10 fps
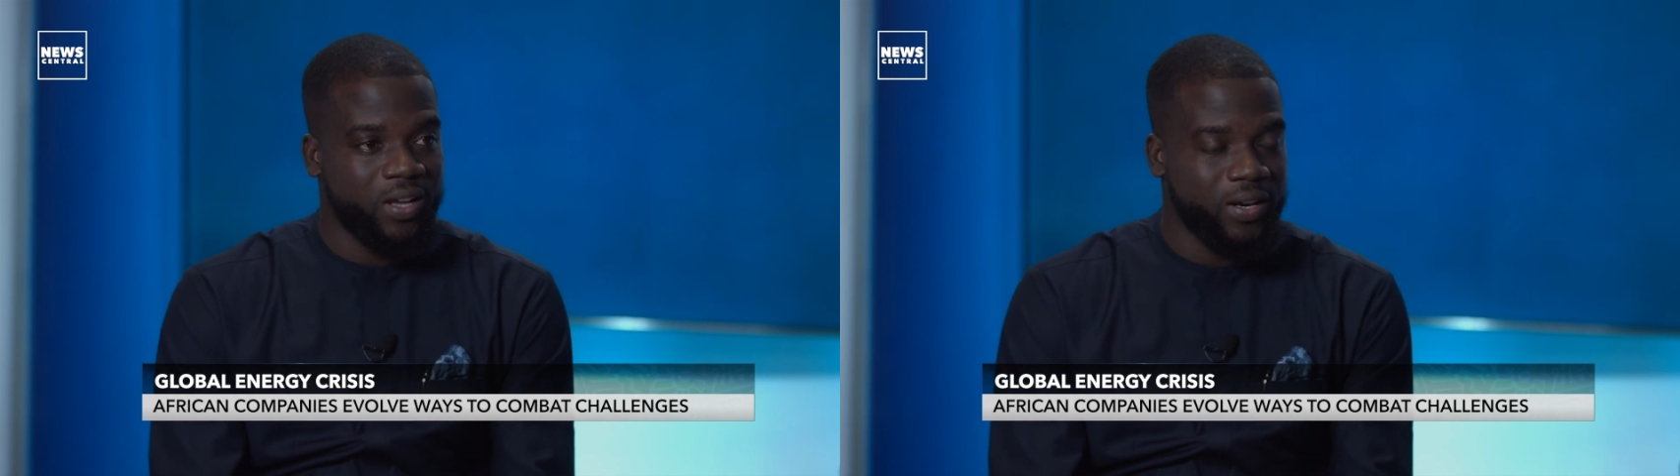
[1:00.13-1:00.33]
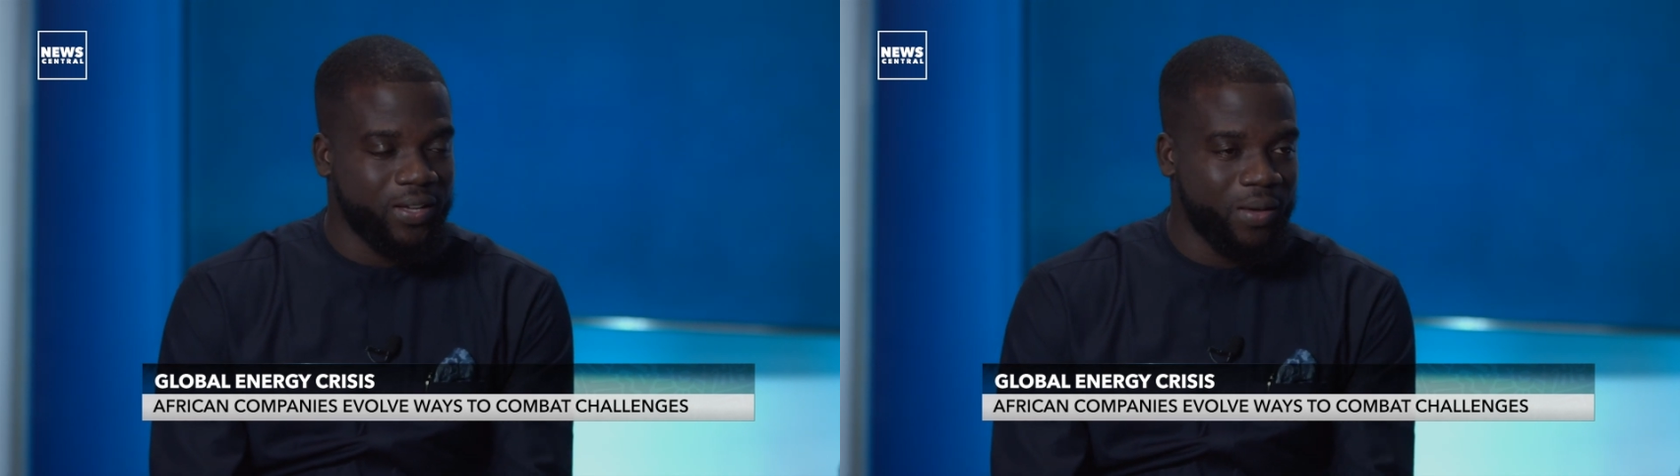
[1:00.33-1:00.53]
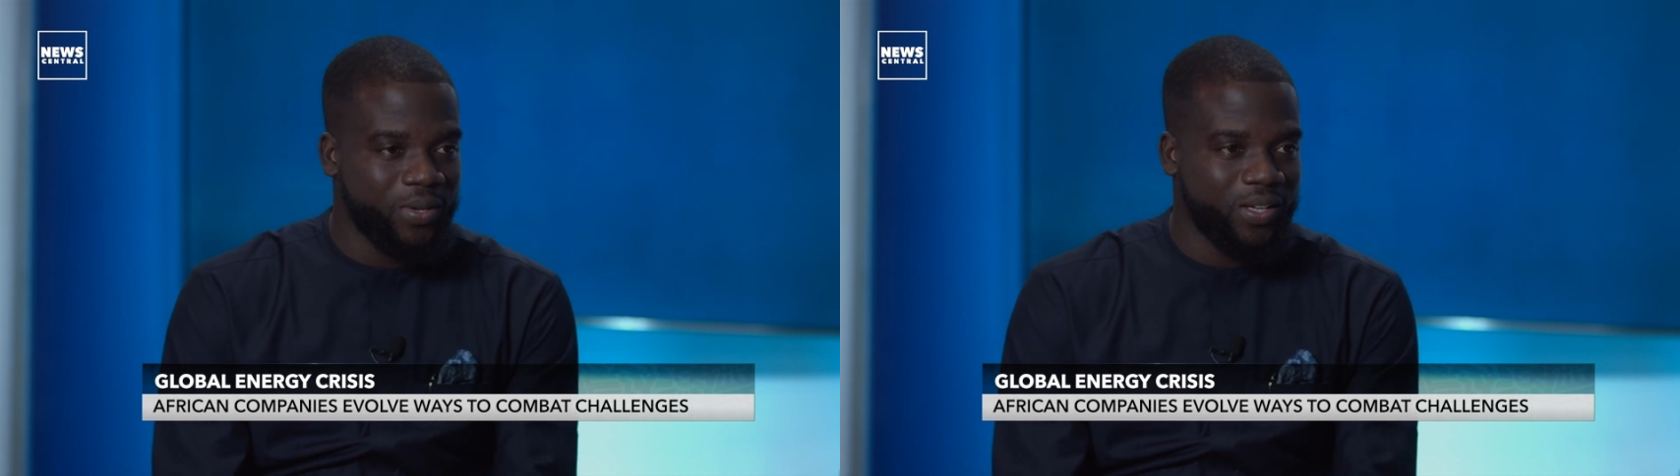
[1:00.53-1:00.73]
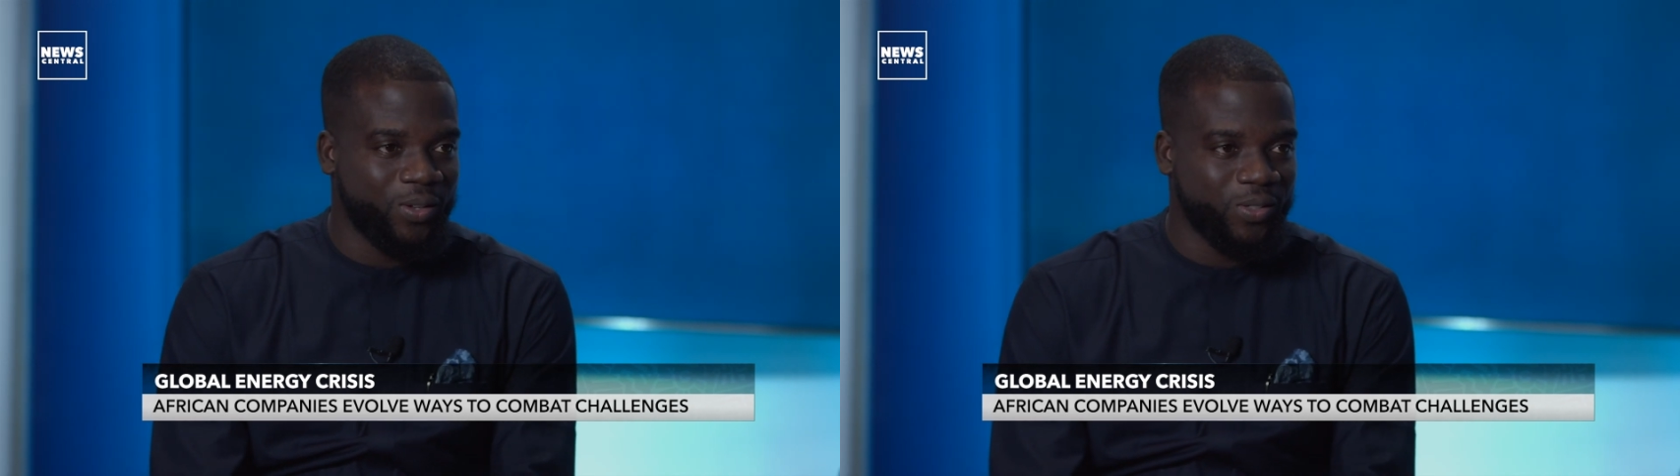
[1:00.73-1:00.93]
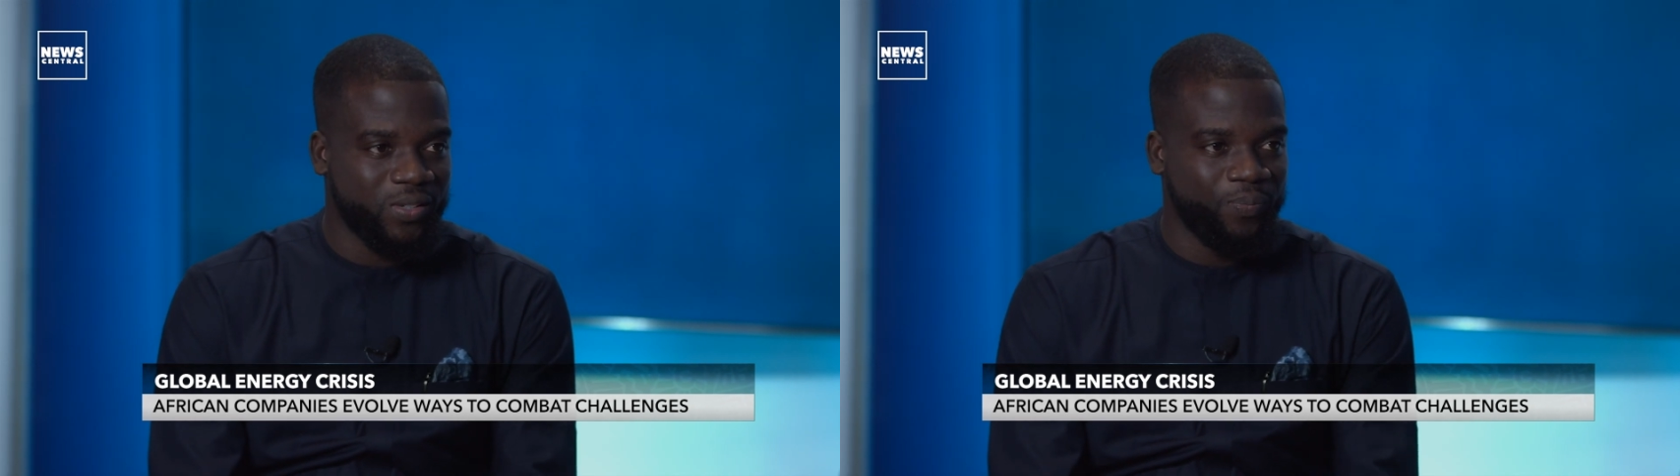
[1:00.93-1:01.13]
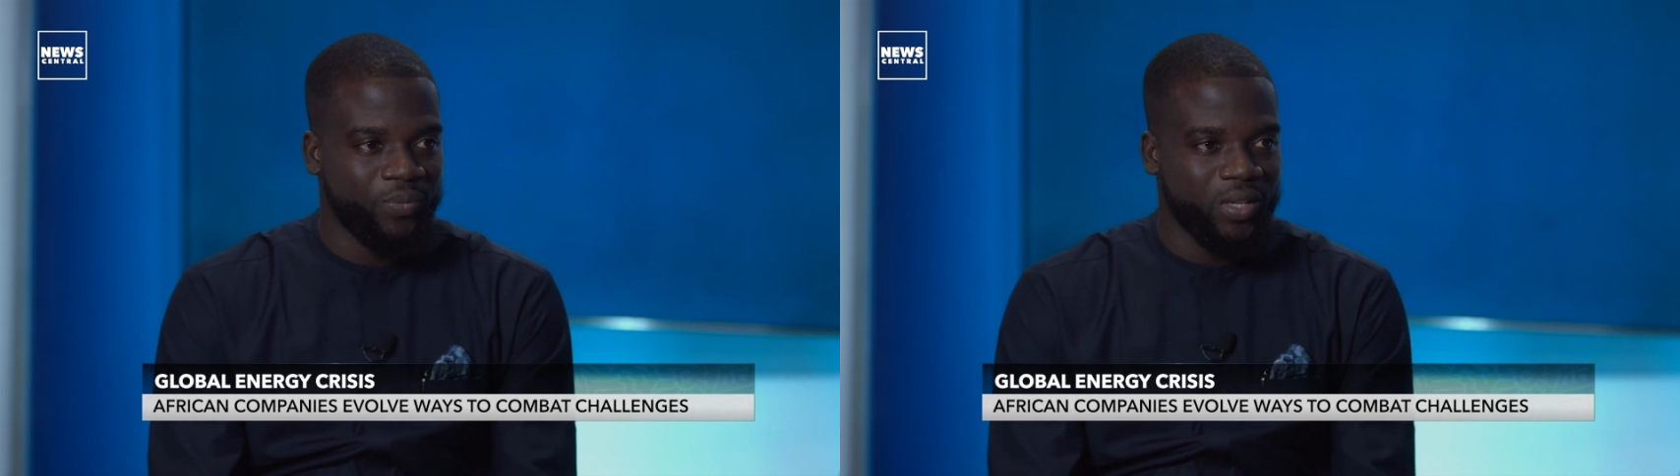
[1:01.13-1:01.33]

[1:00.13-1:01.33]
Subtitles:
and chemicals.